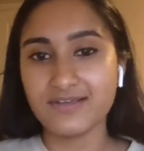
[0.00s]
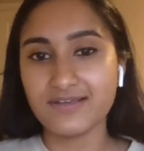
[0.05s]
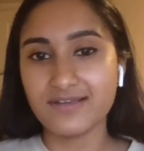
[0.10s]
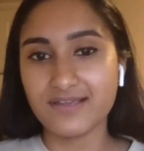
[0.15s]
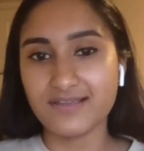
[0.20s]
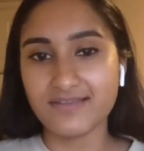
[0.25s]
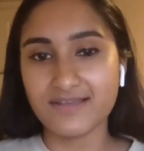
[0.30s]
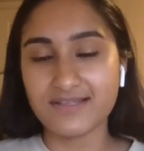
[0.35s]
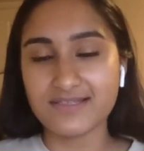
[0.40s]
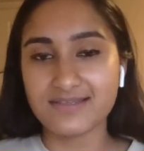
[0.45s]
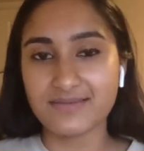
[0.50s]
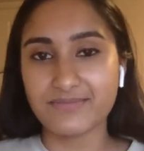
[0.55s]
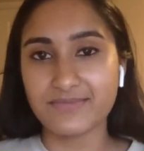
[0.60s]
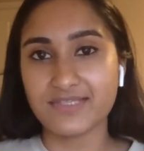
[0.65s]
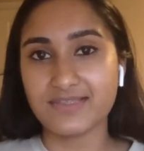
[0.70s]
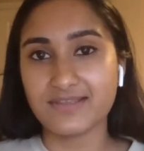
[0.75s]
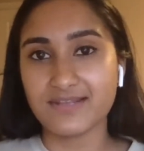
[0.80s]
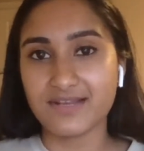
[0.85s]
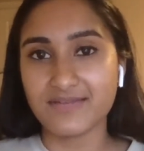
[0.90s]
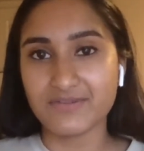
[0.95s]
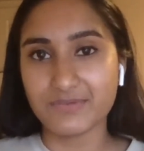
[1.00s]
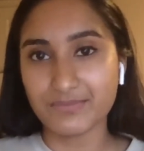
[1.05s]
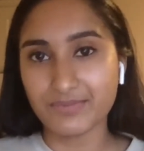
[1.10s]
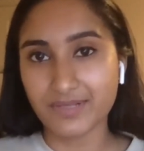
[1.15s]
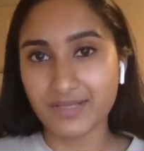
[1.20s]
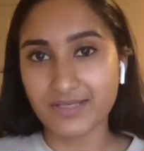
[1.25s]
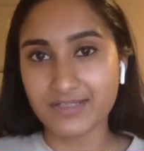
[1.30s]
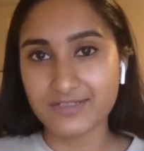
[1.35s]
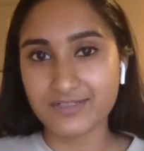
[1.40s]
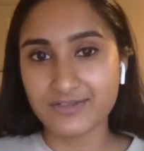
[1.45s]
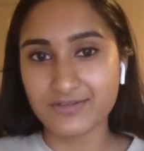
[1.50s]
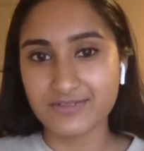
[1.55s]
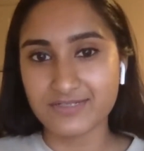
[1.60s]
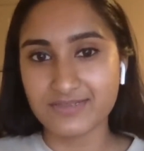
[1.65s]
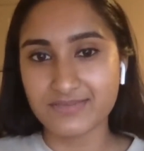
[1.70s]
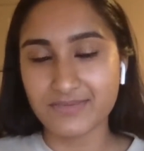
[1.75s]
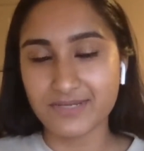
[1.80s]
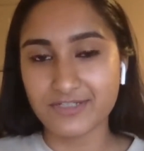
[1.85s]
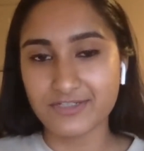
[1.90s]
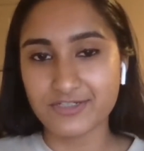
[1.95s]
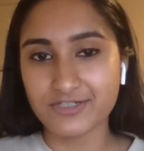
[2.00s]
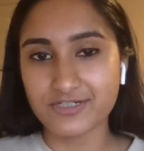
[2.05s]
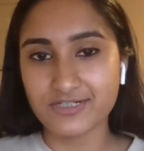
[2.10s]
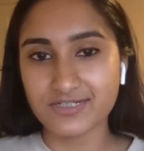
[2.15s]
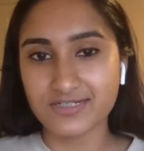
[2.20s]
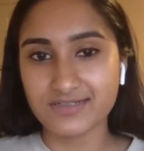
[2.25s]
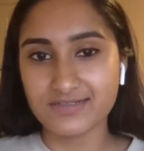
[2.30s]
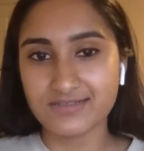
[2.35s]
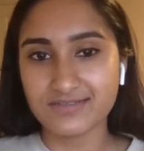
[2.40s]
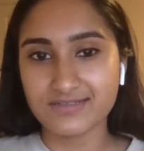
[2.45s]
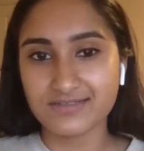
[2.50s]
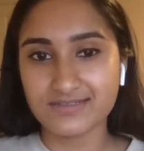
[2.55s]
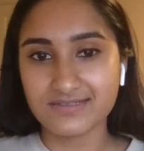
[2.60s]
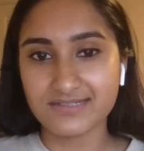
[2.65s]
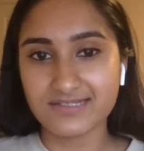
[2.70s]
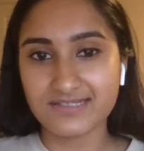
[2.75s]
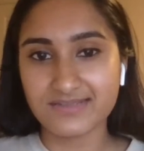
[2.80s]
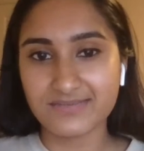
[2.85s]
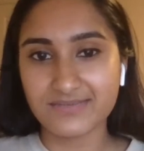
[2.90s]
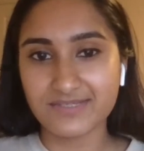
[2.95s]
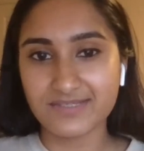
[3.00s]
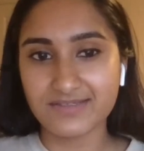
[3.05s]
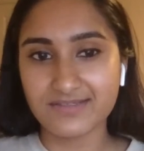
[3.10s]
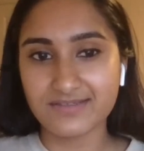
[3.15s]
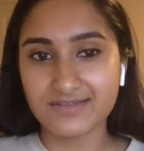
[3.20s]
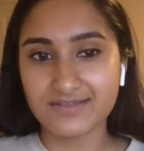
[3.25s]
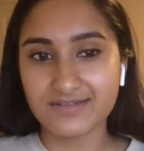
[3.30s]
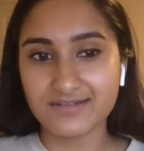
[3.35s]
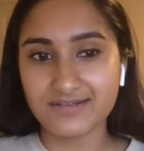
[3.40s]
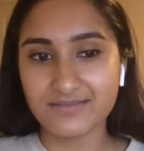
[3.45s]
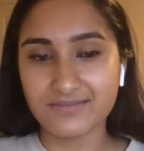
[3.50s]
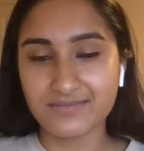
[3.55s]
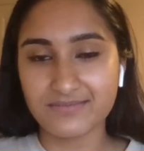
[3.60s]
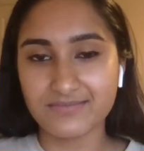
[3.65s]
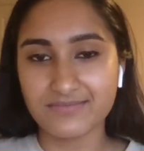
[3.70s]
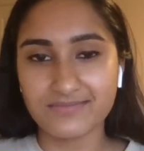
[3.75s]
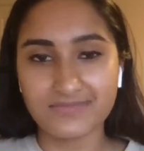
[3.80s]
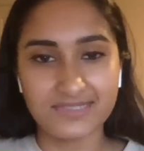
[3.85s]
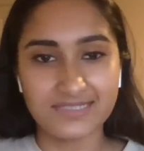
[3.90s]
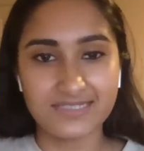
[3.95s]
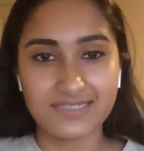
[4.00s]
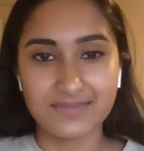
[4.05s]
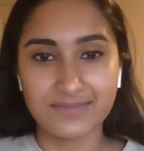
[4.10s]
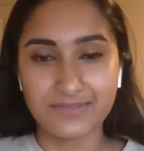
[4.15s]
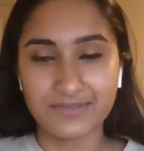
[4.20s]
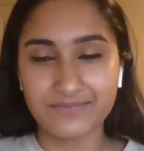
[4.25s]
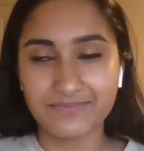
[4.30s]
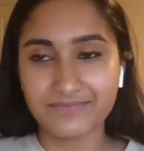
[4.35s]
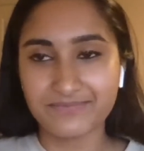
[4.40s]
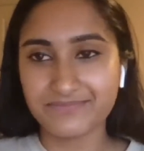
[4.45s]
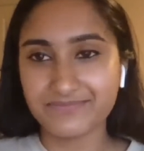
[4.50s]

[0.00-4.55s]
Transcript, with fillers: And that's something that I've applied towards my journey as being um, in Symba.